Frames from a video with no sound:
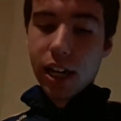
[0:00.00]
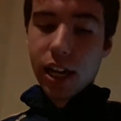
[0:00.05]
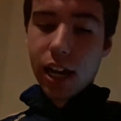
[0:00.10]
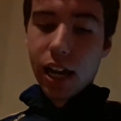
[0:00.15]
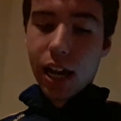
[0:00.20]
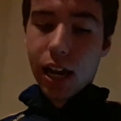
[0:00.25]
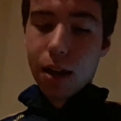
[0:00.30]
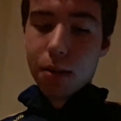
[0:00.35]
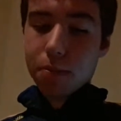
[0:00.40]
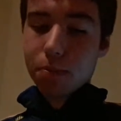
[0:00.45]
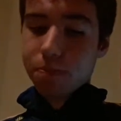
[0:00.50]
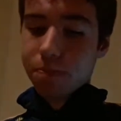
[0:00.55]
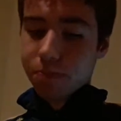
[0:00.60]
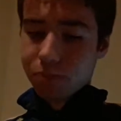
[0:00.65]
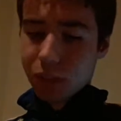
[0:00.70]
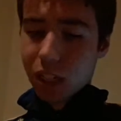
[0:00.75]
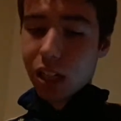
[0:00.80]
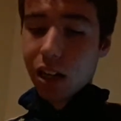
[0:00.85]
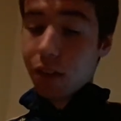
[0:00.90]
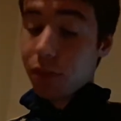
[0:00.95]
and
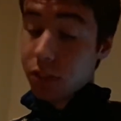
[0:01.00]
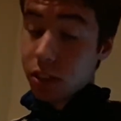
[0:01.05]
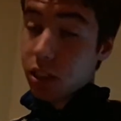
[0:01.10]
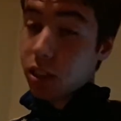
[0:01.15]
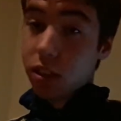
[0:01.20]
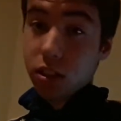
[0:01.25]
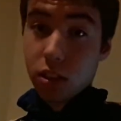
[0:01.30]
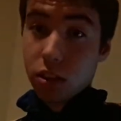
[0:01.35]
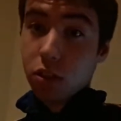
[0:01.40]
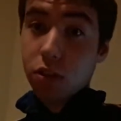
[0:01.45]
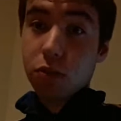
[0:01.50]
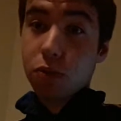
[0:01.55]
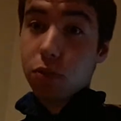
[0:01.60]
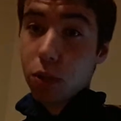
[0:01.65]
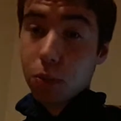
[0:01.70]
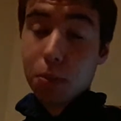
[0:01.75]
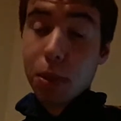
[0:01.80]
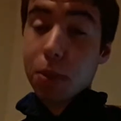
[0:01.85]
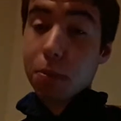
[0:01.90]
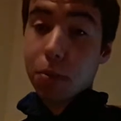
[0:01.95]
obviously there's a good
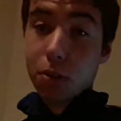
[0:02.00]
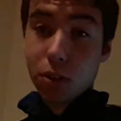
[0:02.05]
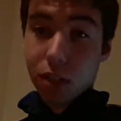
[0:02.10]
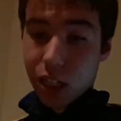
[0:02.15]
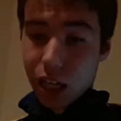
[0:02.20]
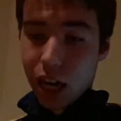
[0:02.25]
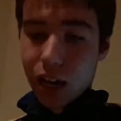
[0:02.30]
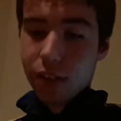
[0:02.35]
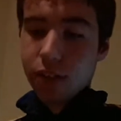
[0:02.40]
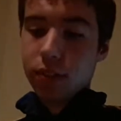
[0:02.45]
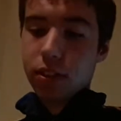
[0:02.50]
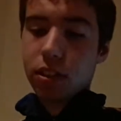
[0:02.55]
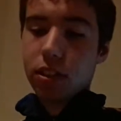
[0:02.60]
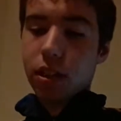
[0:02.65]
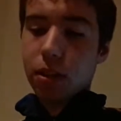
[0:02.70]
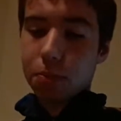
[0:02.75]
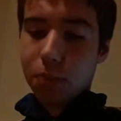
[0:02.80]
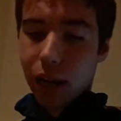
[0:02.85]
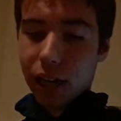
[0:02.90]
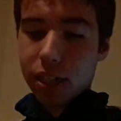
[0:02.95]
few people in cavan
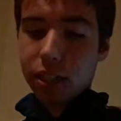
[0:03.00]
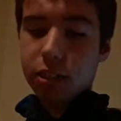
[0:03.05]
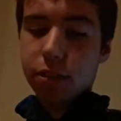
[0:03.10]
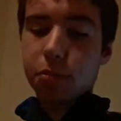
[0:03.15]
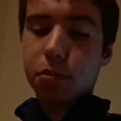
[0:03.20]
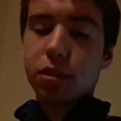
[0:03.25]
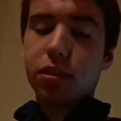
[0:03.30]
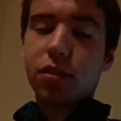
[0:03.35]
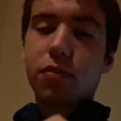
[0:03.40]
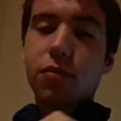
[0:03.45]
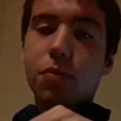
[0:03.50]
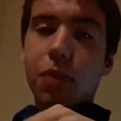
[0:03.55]
and Ballygem stuff,